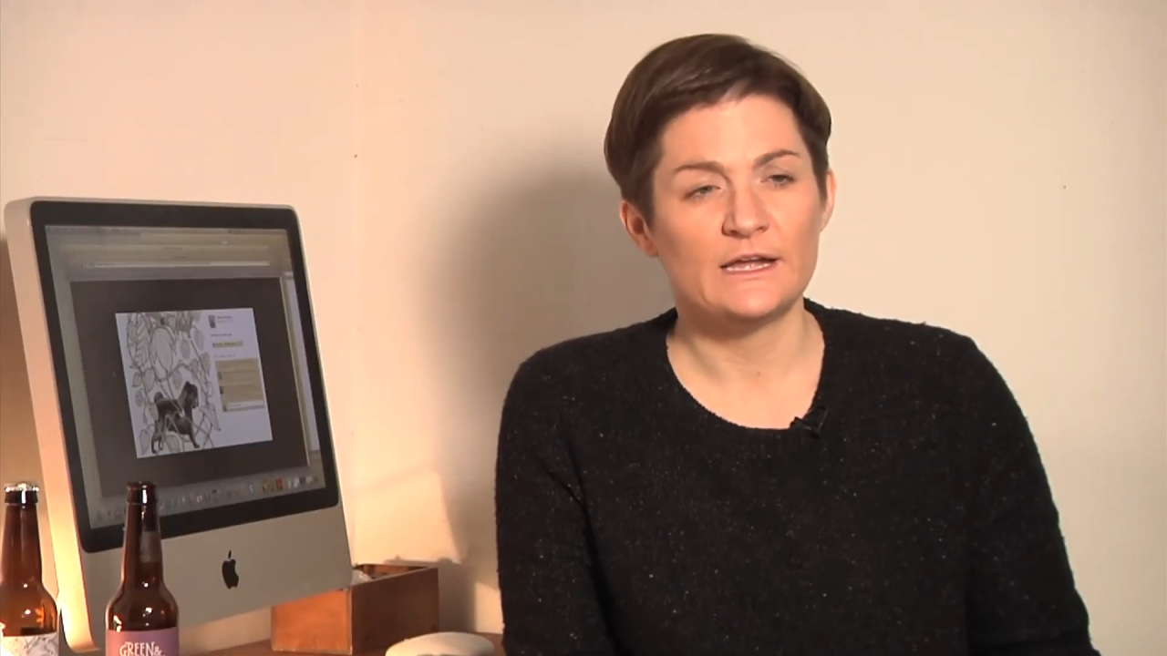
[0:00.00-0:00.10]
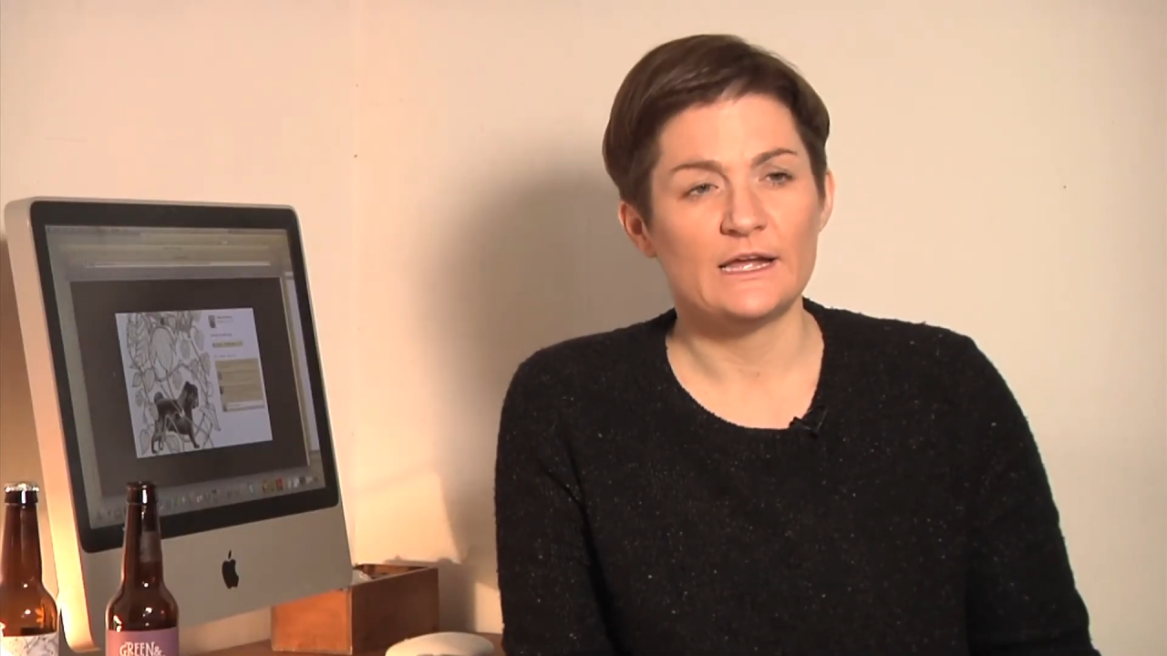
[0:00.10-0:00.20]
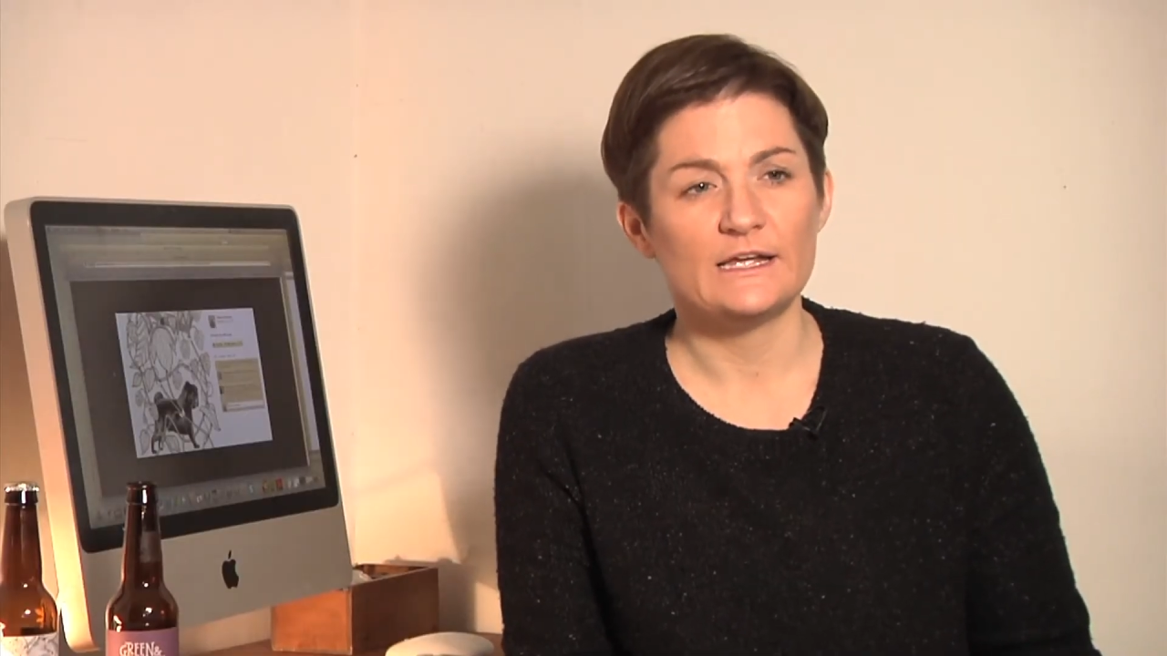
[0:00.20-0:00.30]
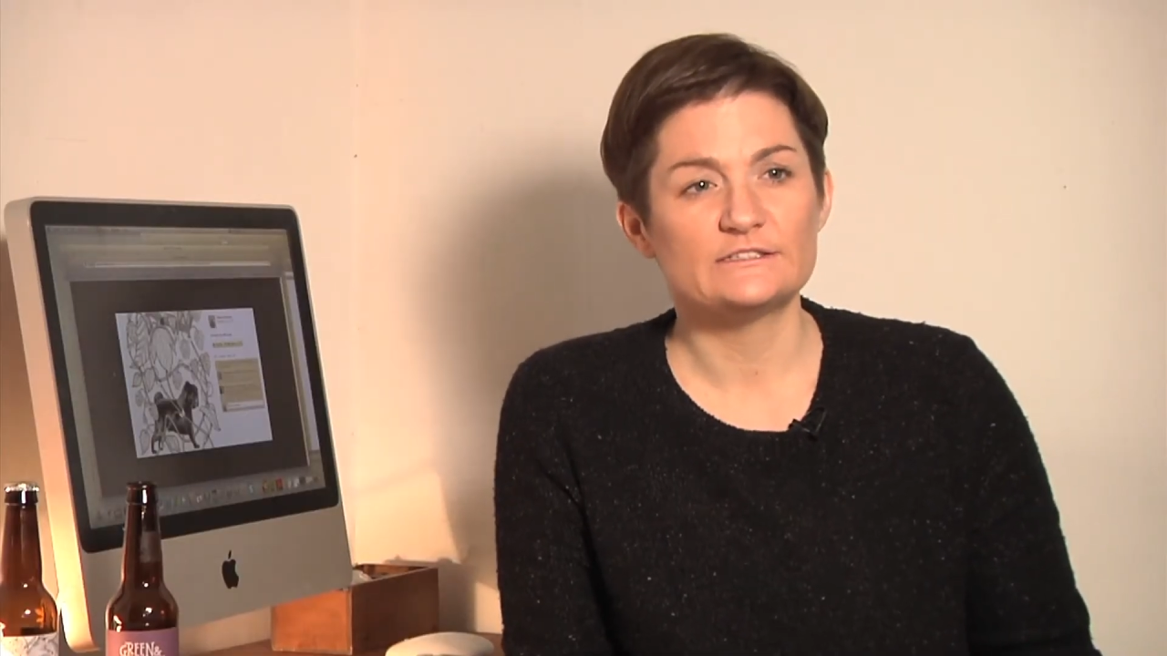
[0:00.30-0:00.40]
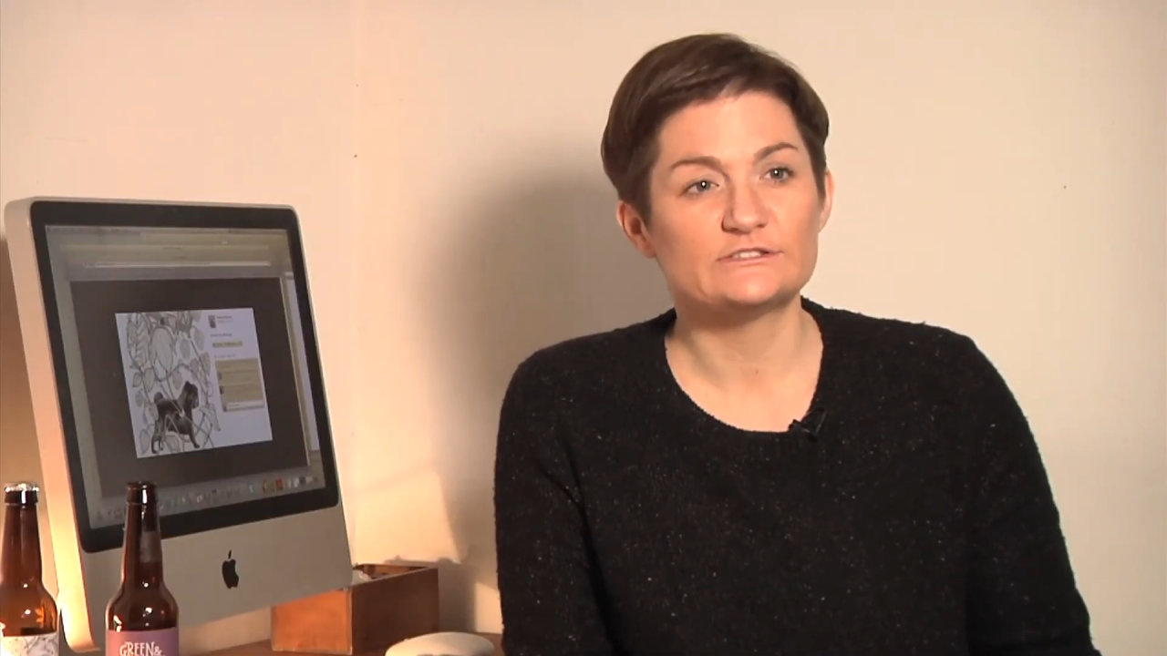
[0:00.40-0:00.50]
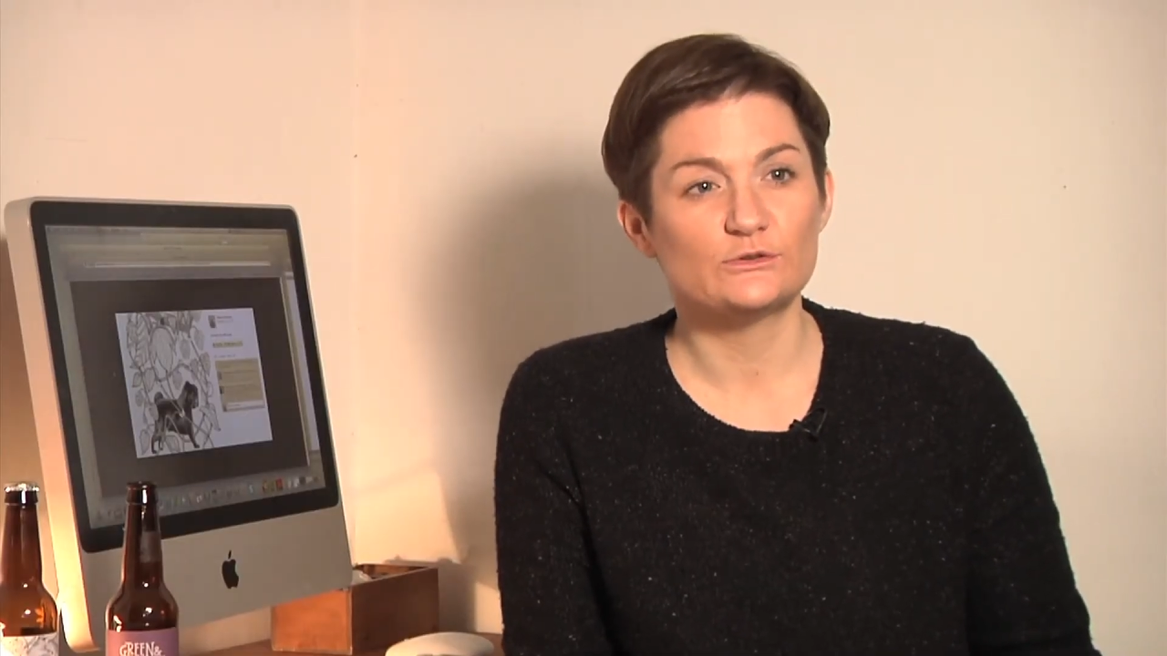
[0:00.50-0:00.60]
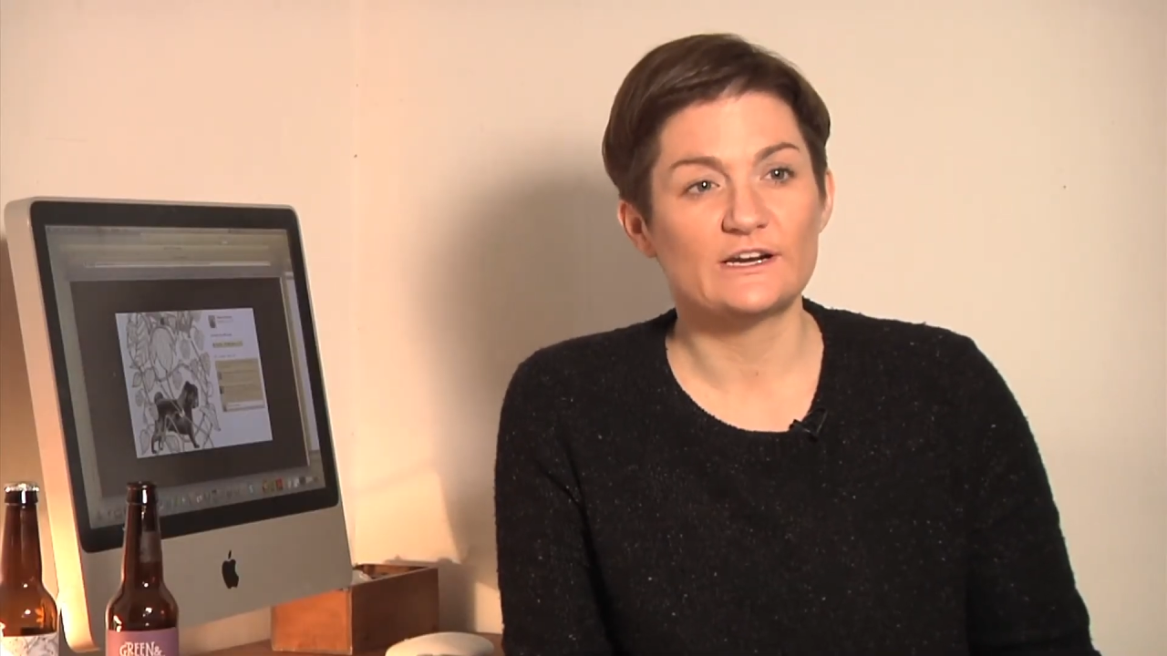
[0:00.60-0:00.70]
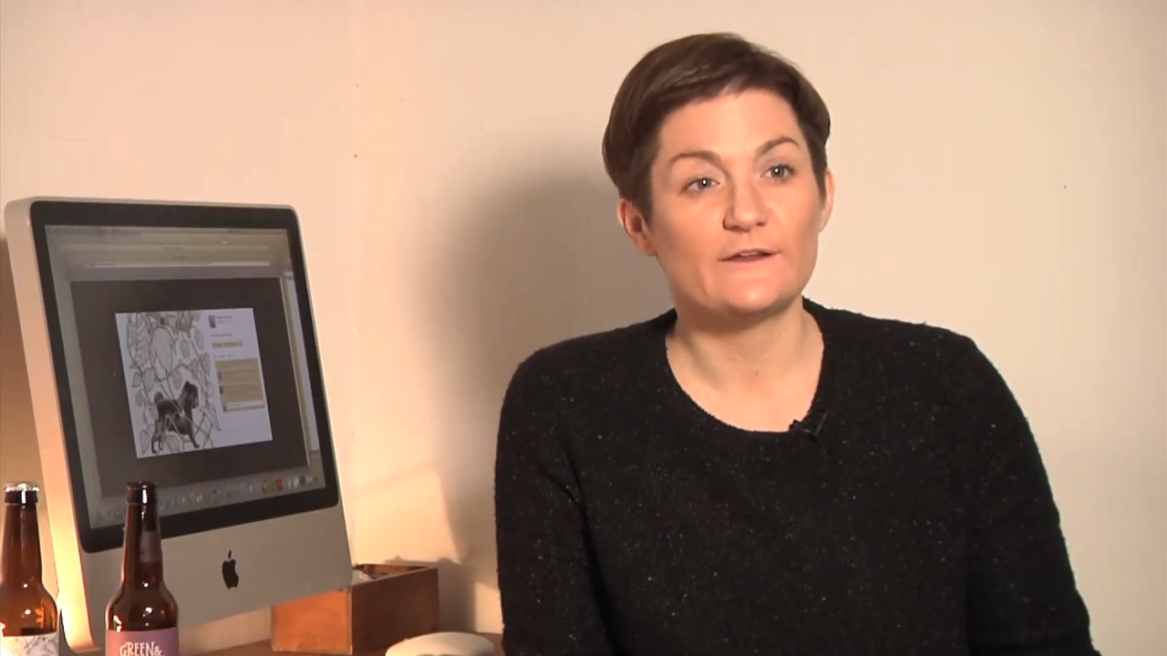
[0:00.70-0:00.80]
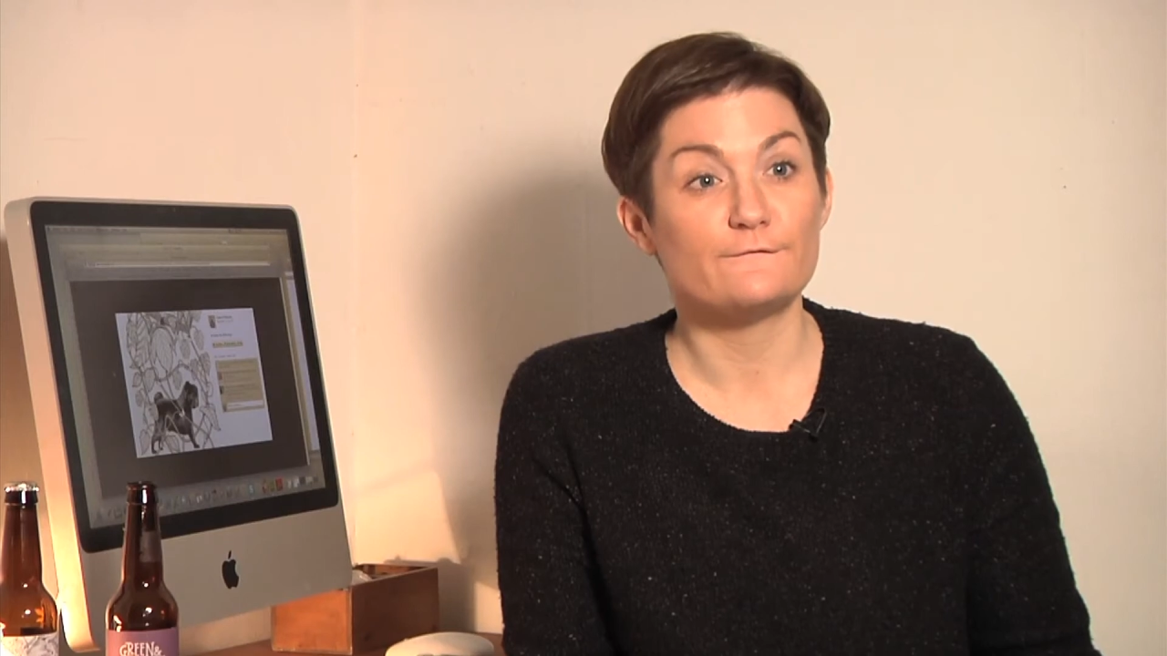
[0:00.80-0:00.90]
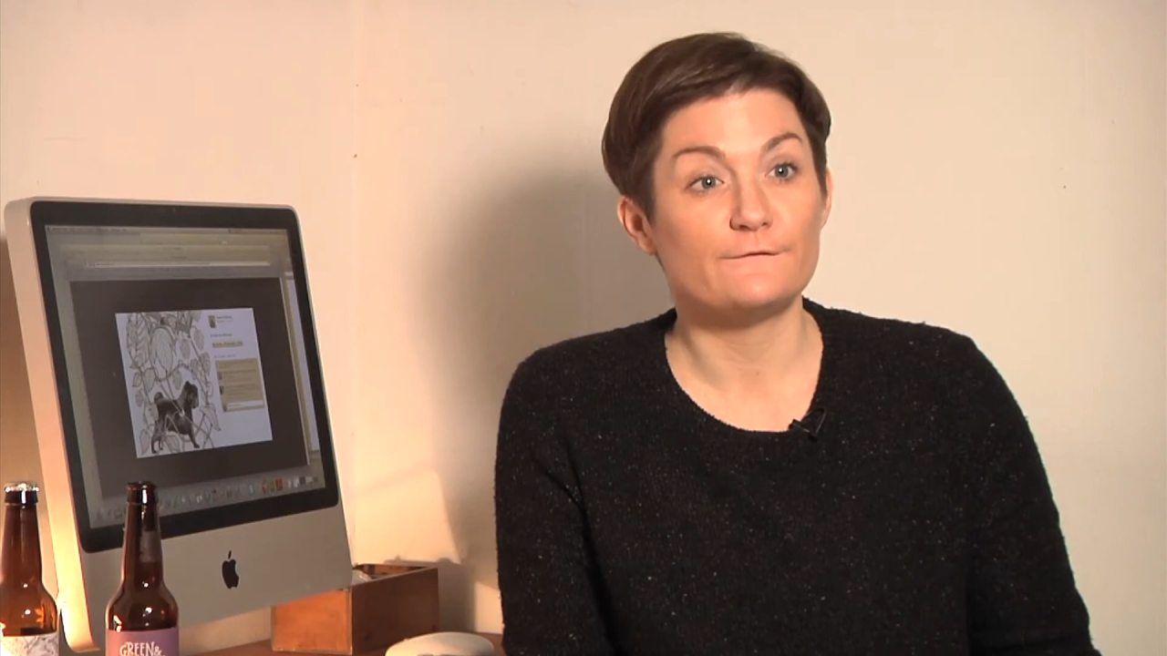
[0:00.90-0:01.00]

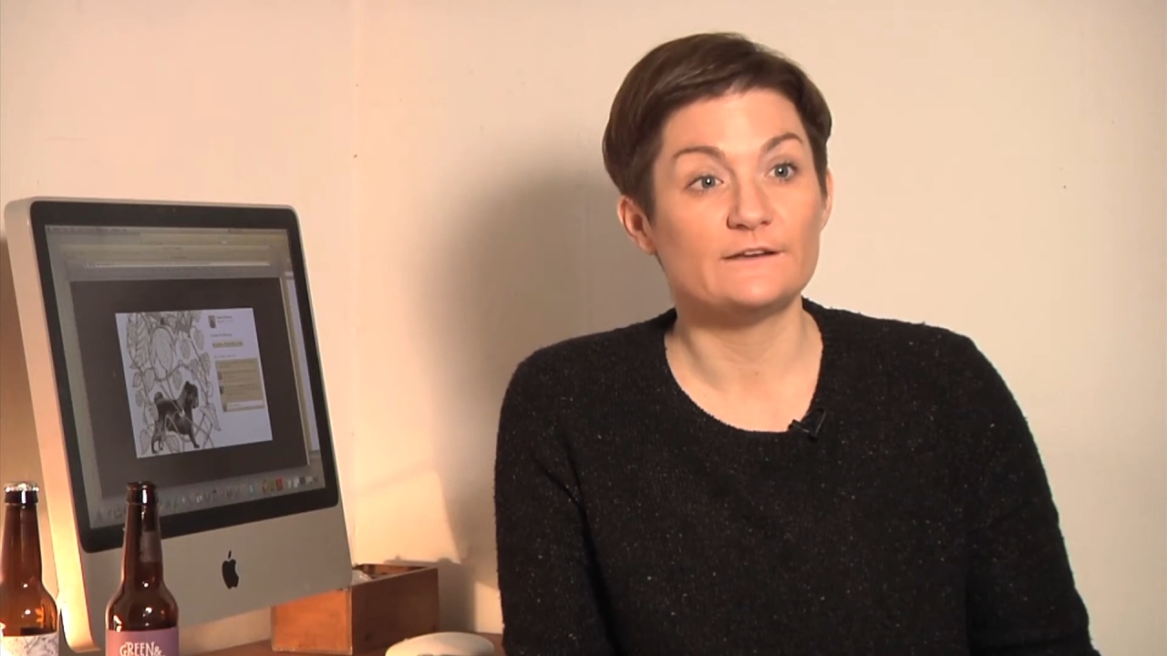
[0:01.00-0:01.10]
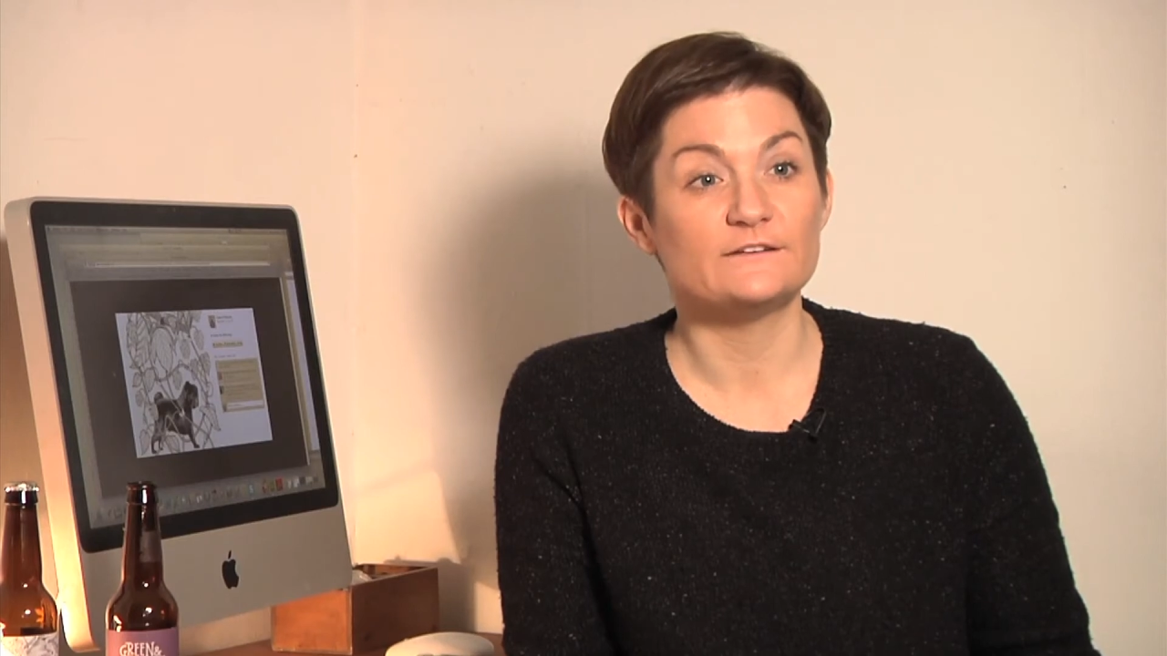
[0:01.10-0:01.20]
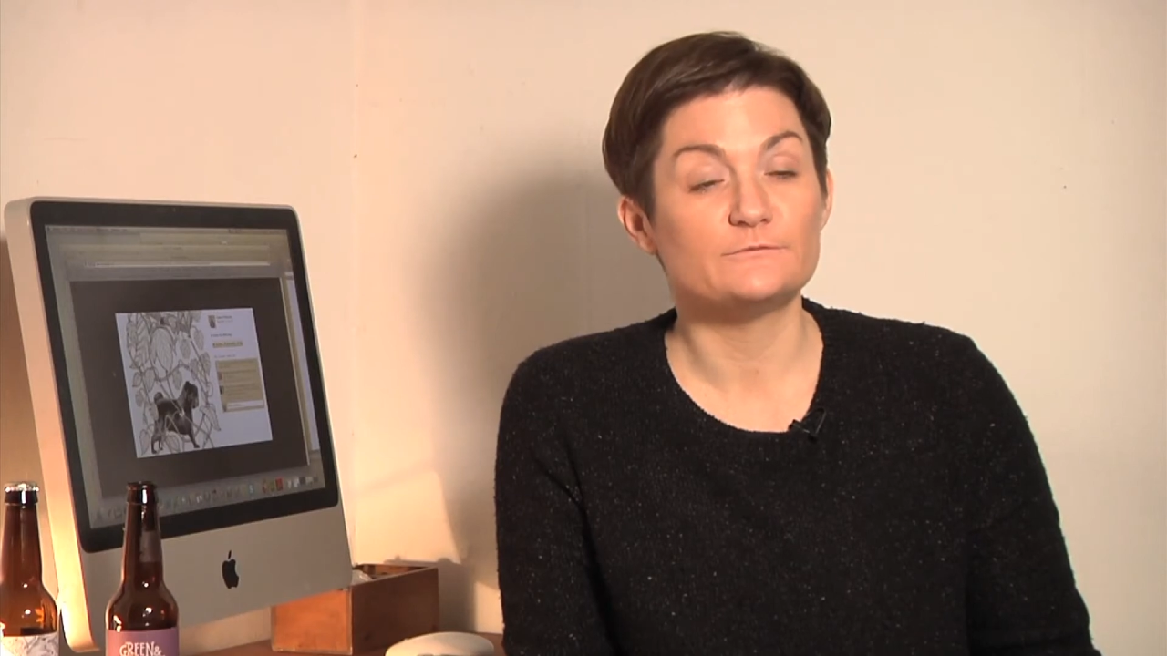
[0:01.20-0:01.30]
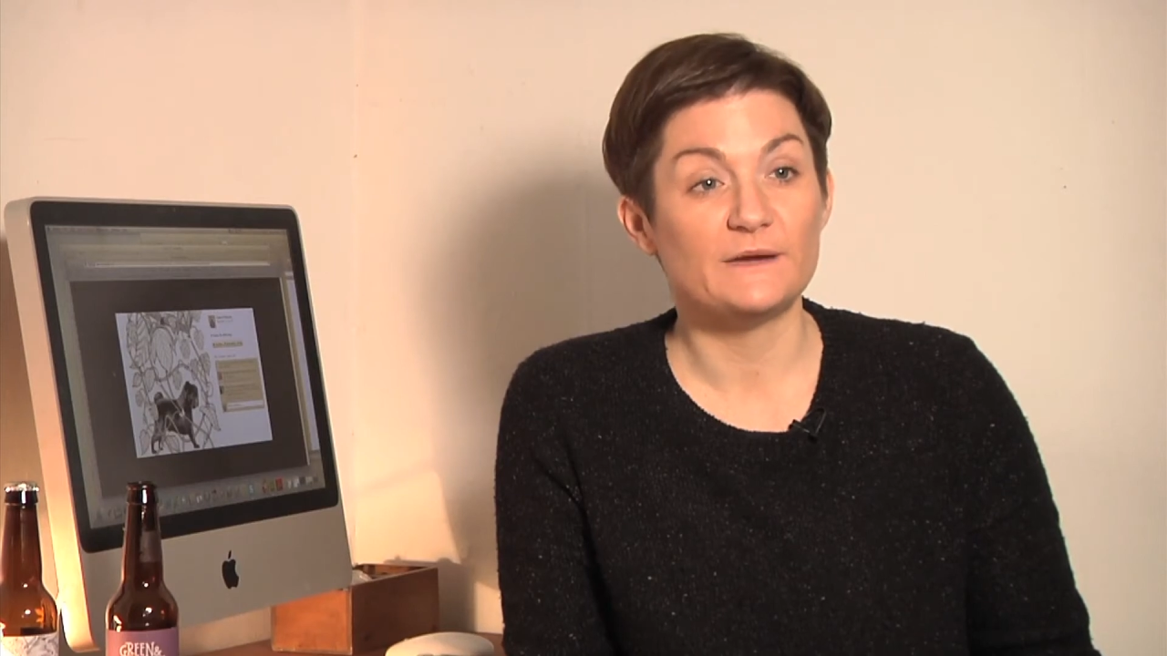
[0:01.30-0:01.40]
historically fund